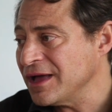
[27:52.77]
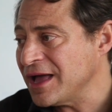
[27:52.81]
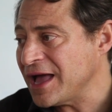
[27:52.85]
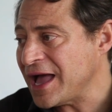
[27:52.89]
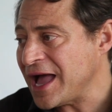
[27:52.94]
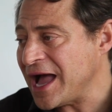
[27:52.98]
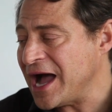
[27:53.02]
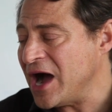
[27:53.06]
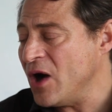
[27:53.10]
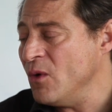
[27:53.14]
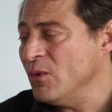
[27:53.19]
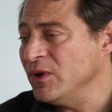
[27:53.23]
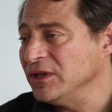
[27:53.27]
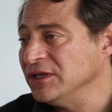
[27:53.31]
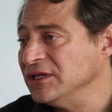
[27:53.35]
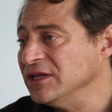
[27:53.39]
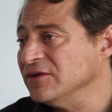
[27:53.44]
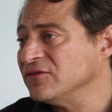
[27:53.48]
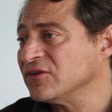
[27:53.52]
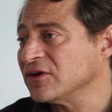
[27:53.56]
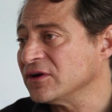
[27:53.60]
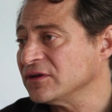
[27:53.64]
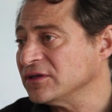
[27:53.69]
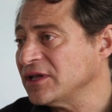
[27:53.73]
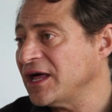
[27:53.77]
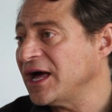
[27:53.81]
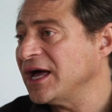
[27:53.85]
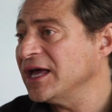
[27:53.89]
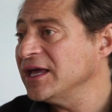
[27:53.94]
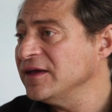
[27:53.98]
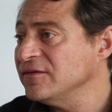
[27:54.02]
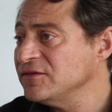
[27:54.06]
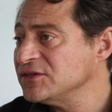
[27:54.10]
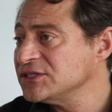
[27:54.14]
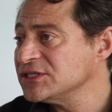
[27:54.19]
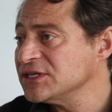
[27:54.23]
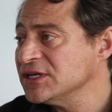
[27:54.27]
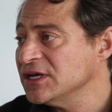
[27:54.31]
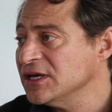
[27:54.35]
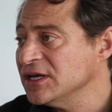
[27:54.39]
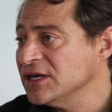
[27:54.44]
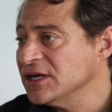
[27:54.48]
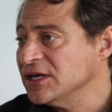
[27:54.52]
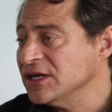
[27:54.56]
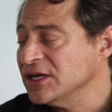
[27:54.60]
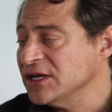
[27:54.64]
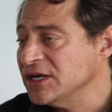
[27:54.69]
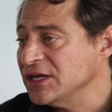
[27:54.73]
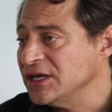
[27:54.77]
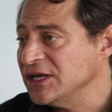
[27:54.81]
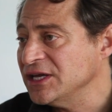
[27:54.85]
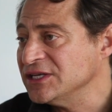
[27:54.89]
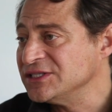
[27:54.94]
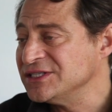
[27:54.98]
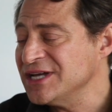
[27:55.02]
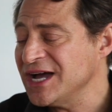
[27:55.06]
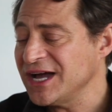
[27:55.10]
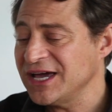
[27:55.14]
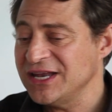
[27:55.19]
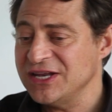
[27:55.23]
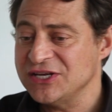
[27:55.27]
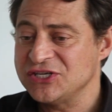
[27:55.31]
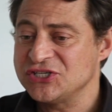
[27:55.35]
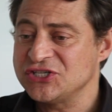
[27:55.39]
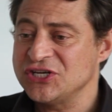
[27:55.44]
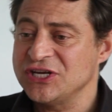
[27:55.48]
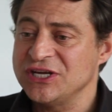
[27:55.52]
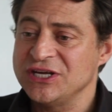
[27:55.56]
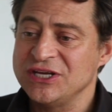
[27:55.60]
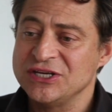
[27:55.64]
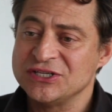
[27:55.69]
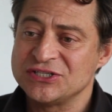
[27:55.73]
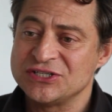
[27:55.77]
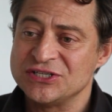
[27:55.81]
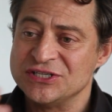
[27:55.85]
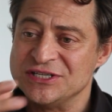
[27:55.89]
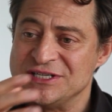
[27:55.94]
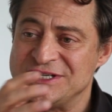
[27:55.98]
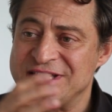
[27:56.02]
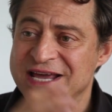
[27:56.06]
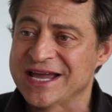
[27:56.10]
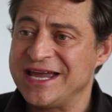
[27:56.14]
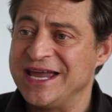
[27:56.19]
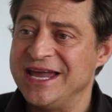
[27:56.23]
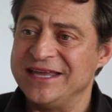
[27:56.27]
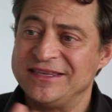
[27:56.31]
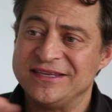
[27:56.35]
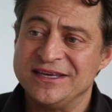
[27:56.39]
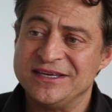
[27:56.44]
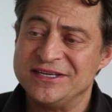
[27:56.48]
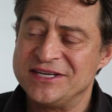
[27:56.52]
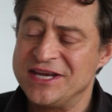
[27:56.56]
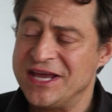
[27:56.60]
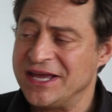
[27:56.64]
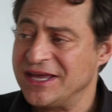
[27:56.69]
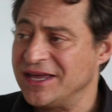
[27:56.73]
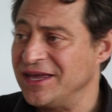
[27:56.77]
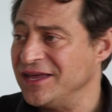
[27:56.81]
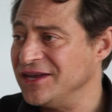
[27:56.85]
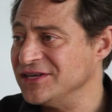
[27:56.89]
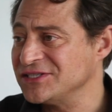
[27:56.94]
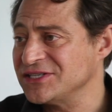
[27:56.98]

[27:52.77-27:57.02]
how we live our lives is not going to change decade to decade.